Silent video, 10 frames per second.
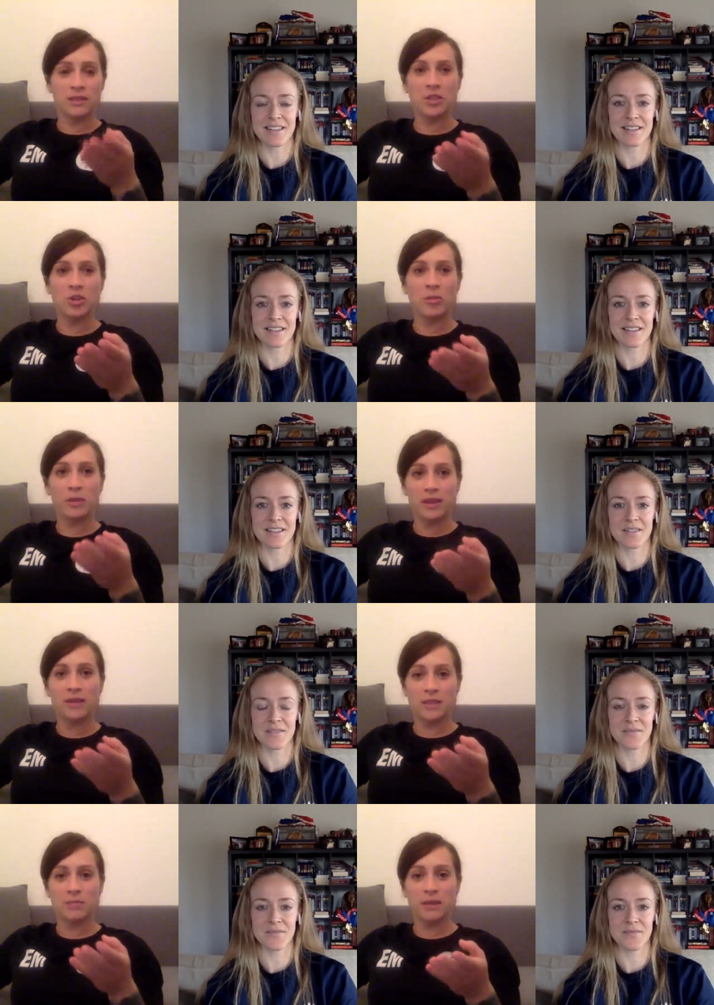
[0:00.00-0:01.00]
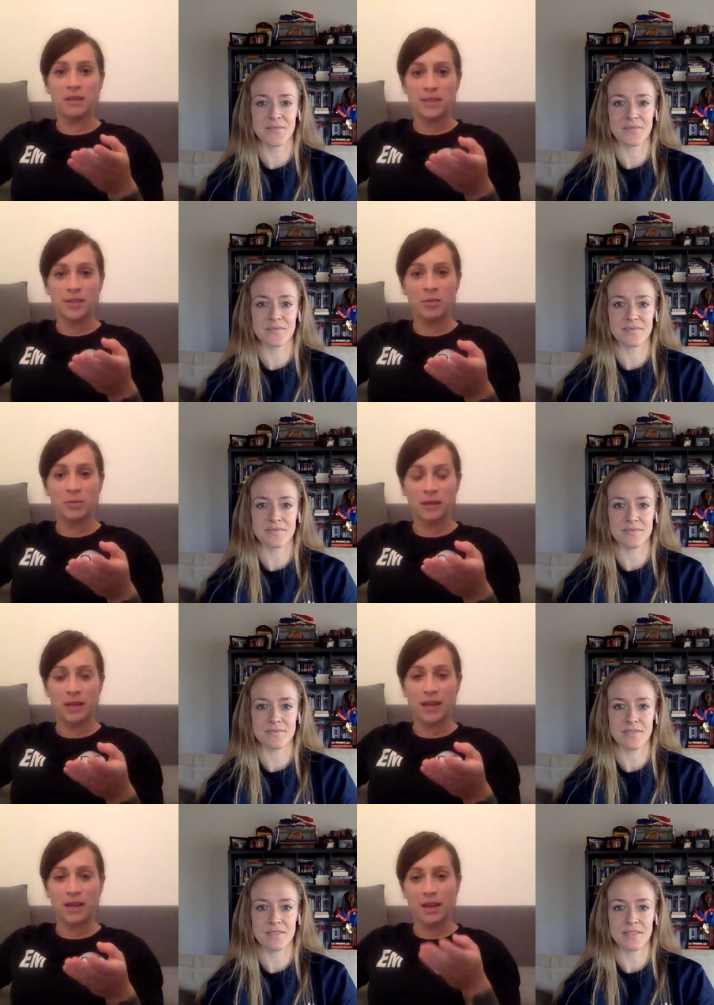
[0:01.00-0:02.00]
Speaker 1: because in Europe I think it's a big deal, but
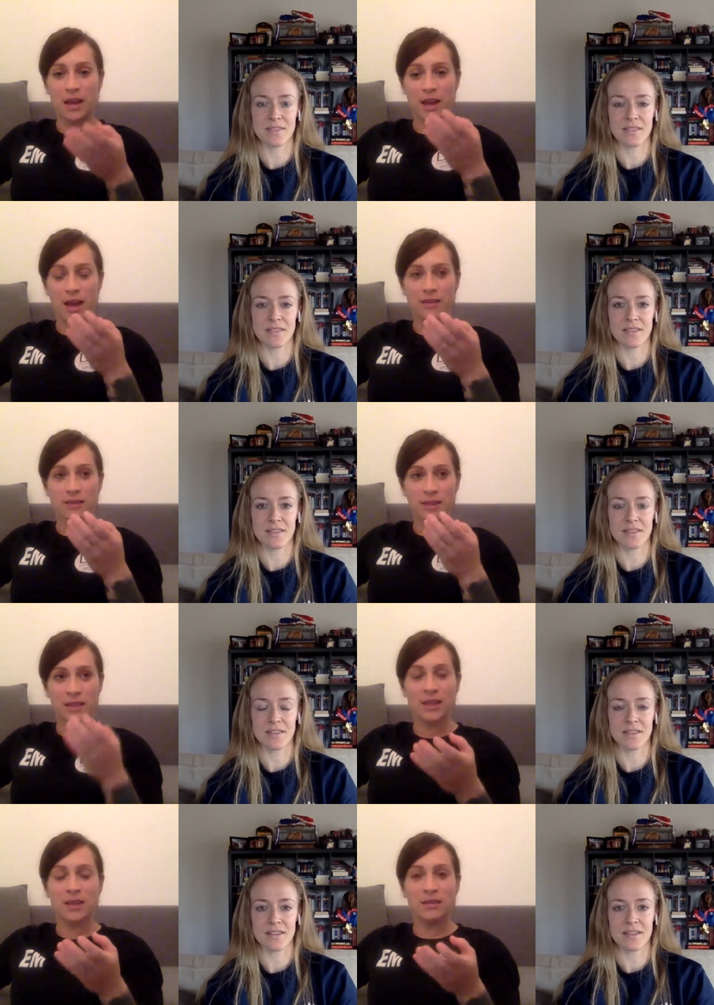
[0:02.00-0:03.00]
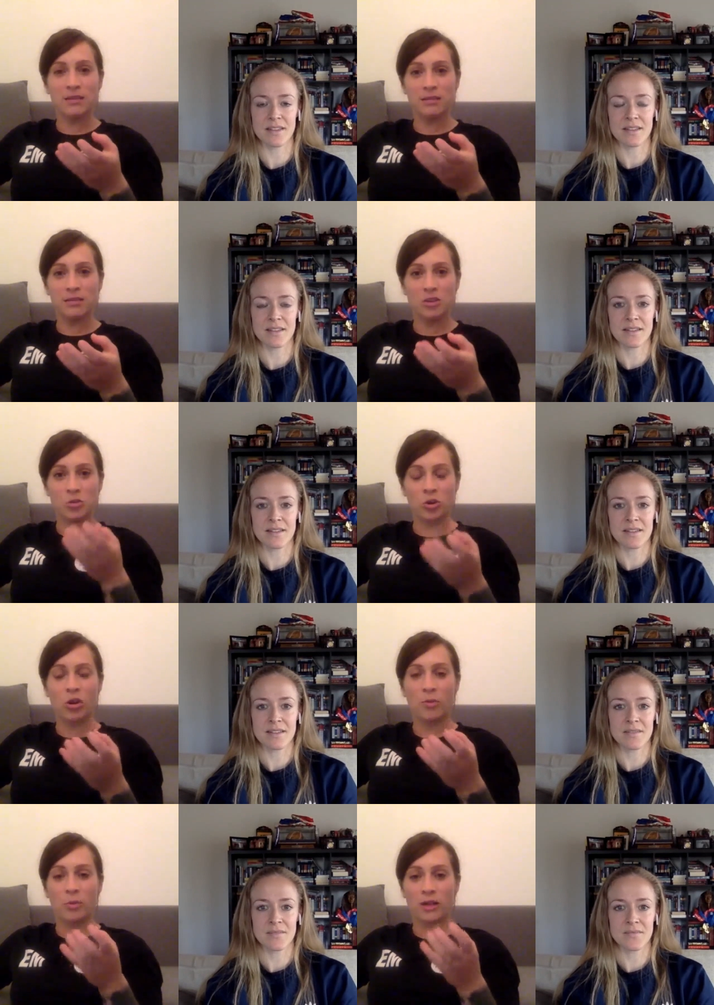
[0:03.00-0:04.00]
like as a kid, you
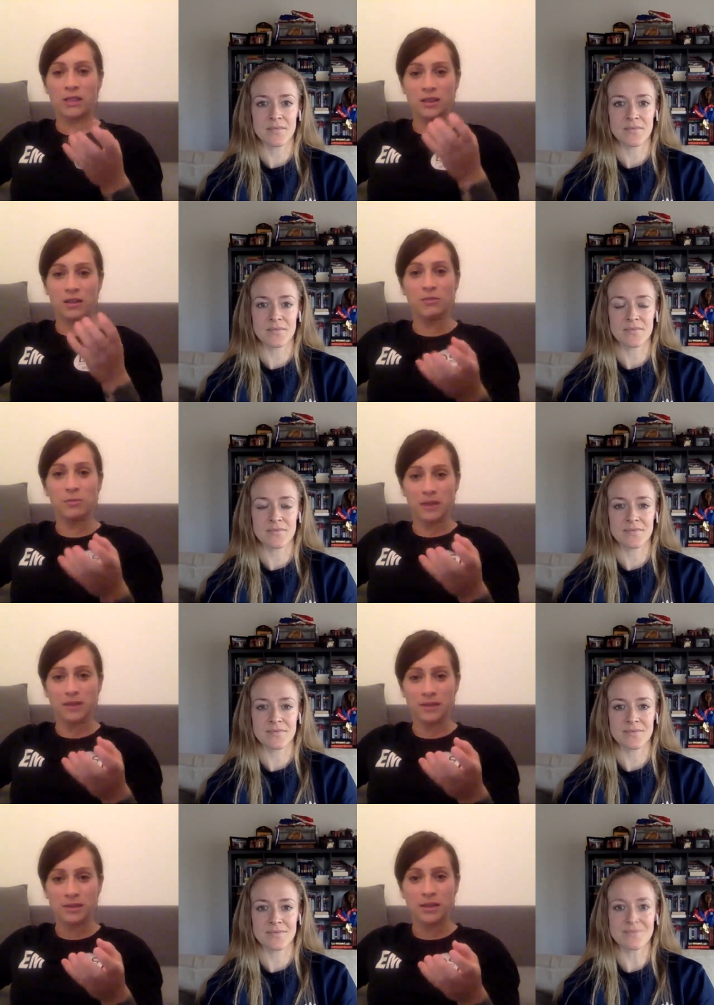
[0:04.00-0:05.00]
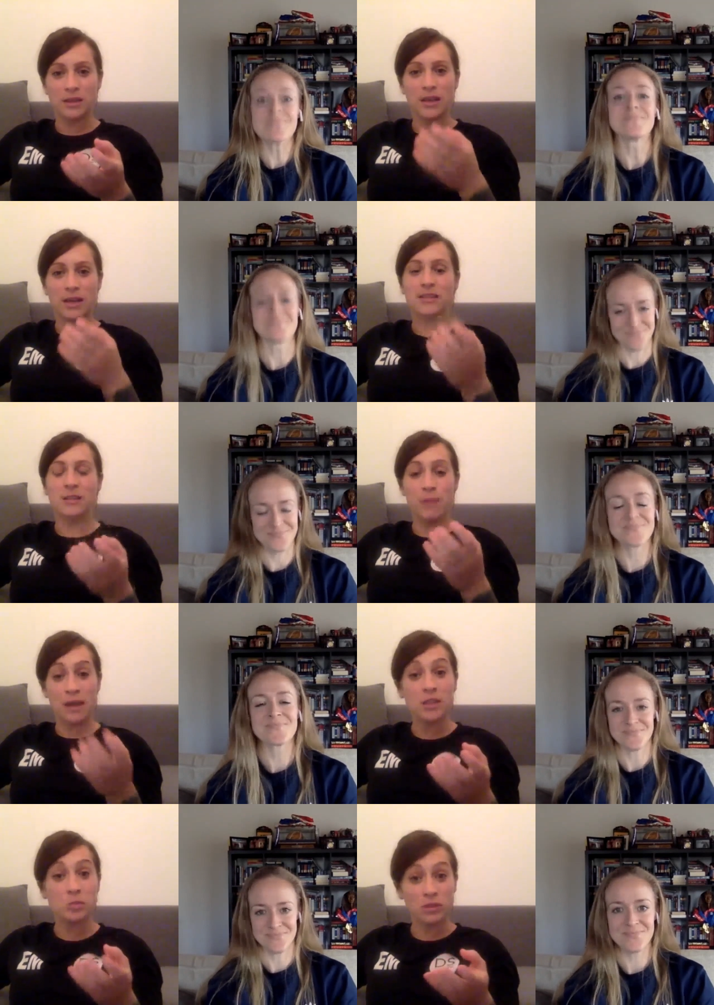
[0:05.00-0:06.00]
grow up watching Olympics. Yes, the
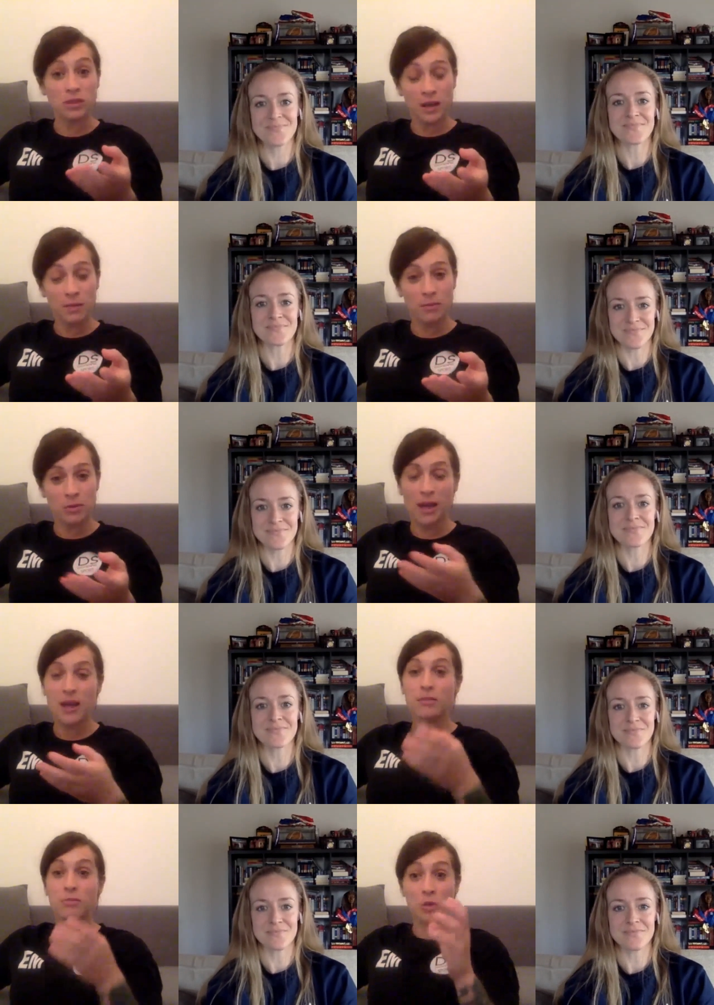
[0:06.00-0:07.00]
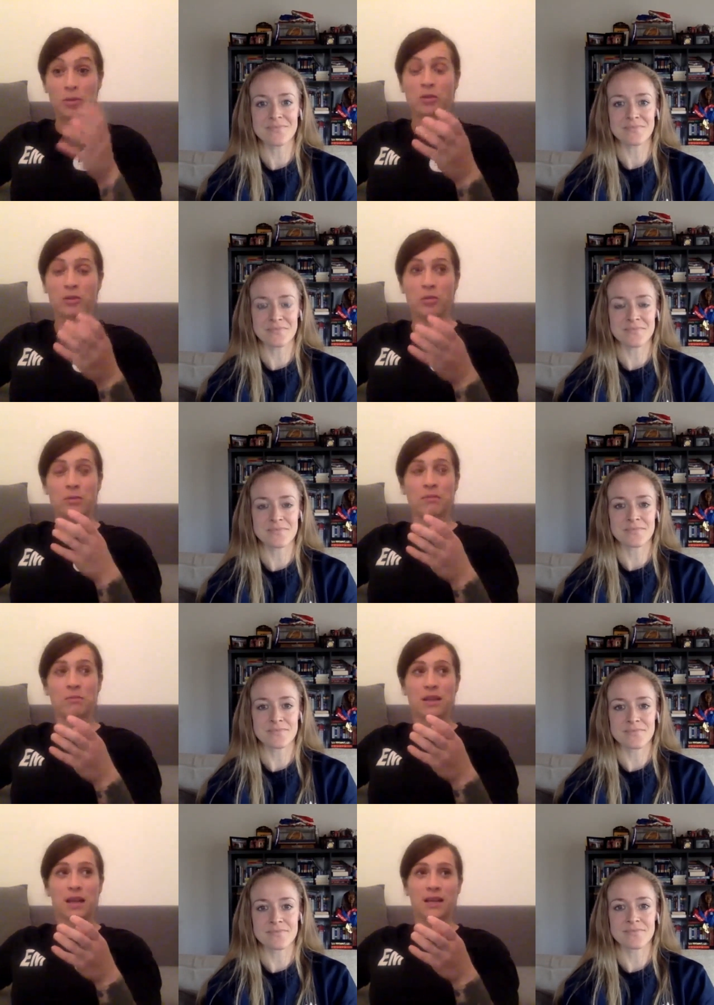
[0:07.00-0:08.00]
men's World Cup, okay, a little bit with women,
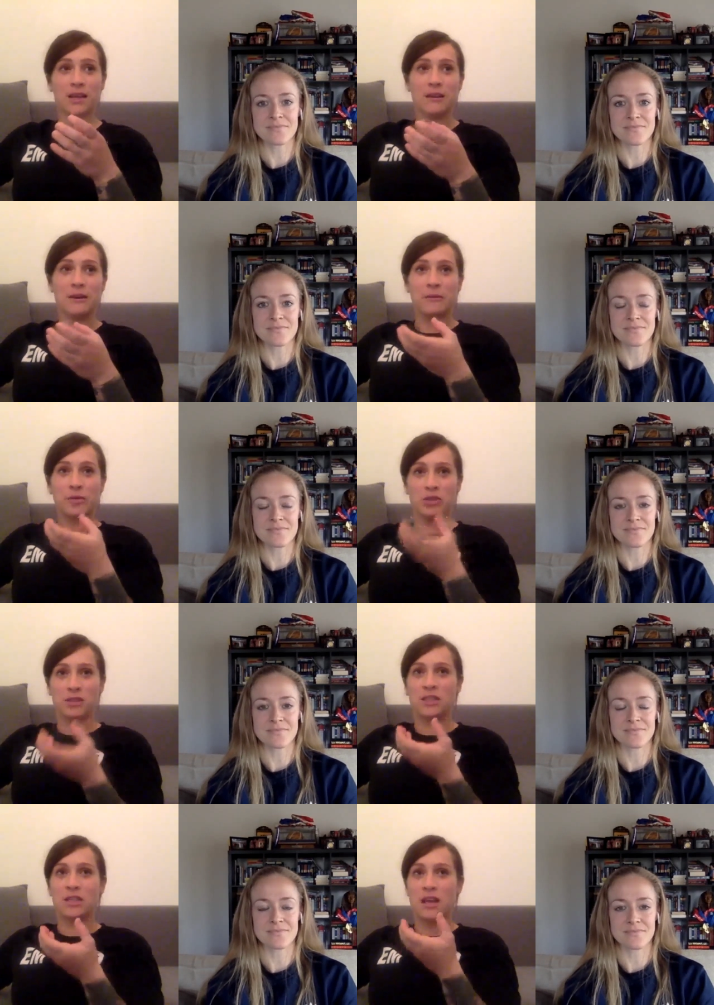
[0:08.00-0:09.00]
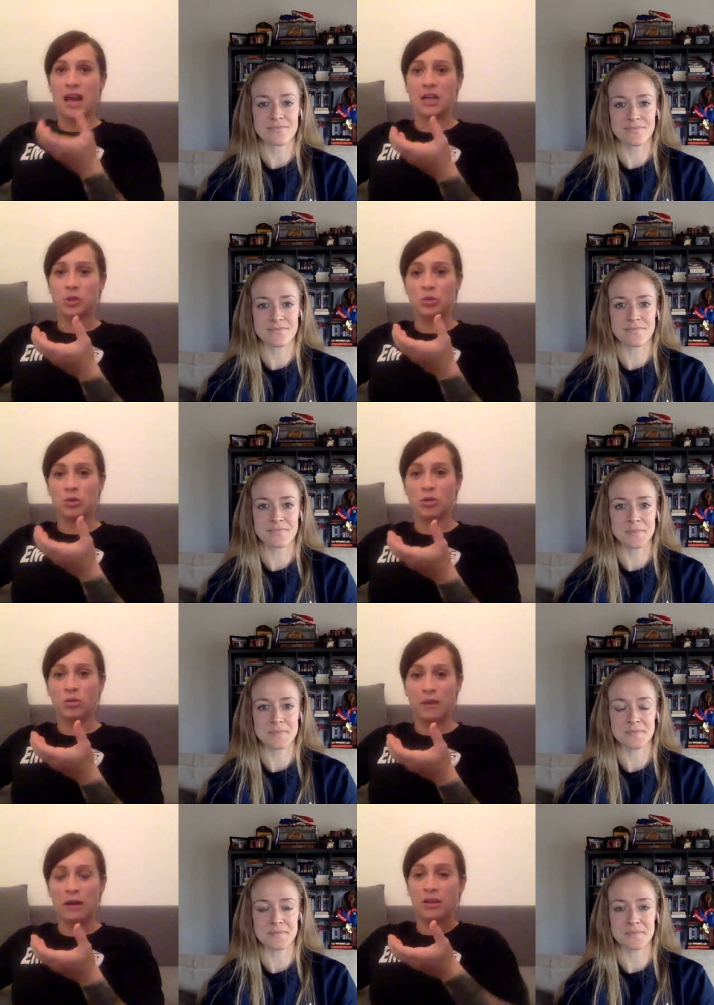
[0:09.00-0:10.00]
but like to see an actual
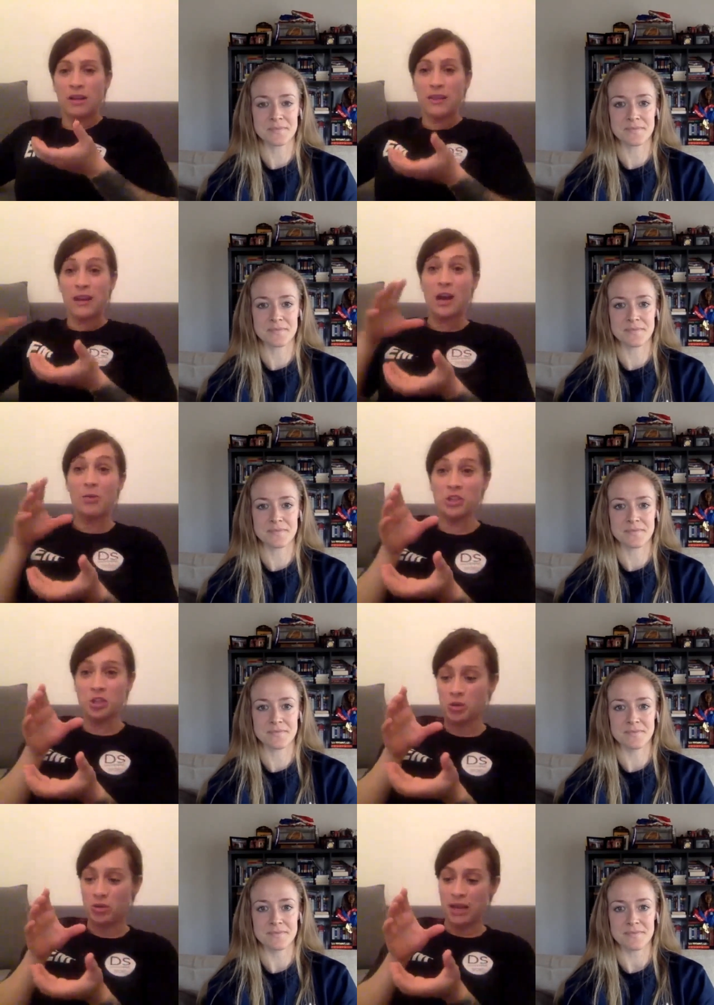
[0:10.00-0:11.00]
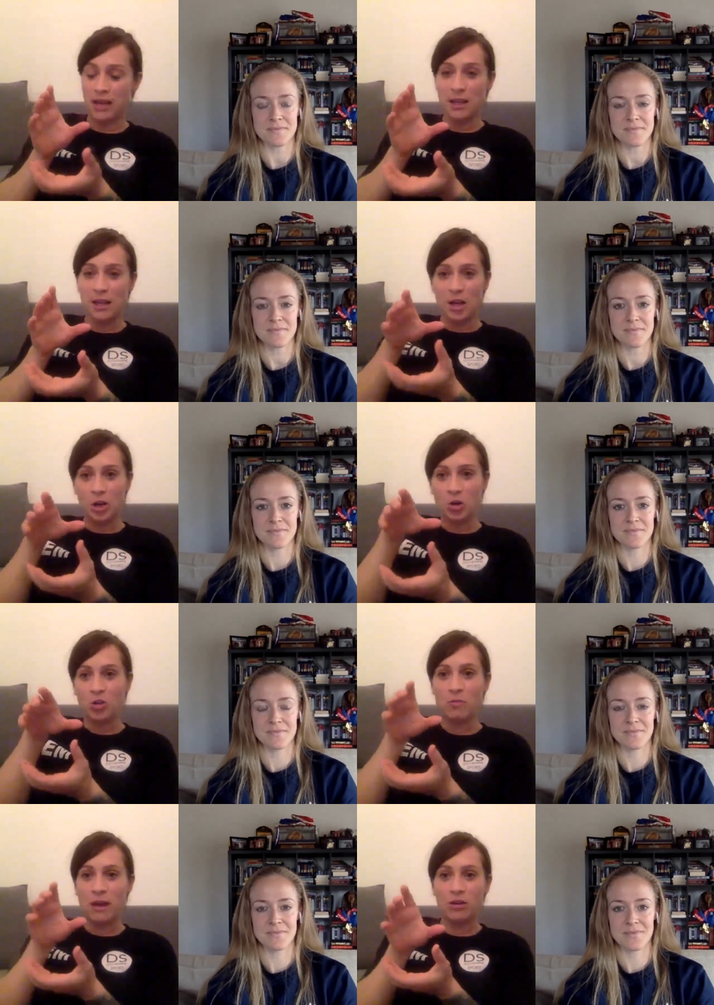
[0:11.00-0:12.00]
gold medal. And then I always joke like a
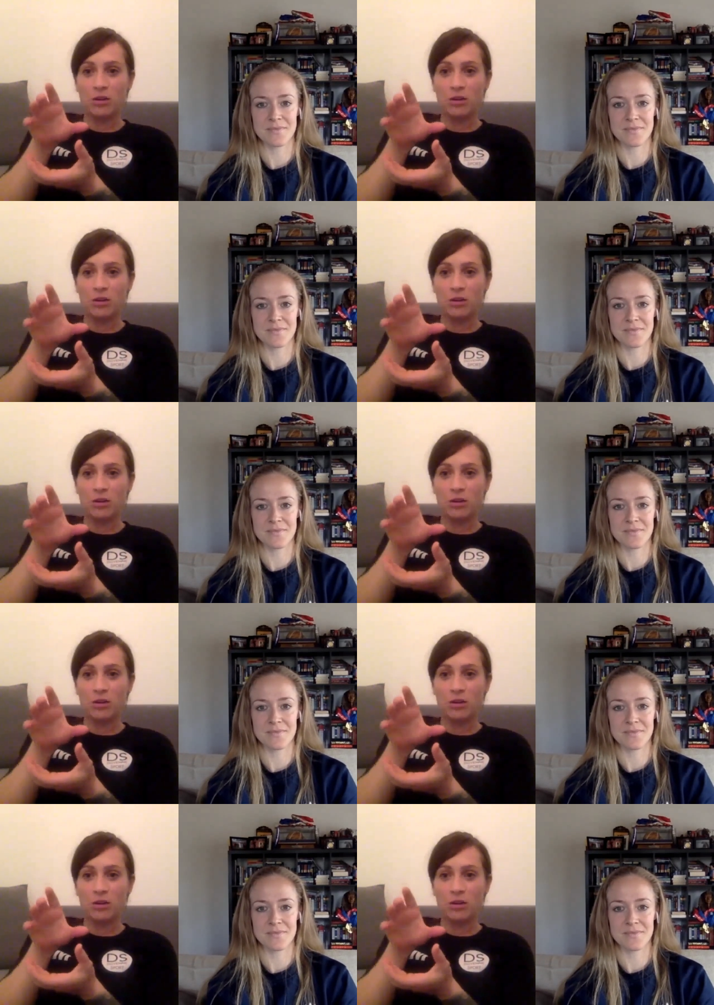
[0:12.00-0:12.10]
gold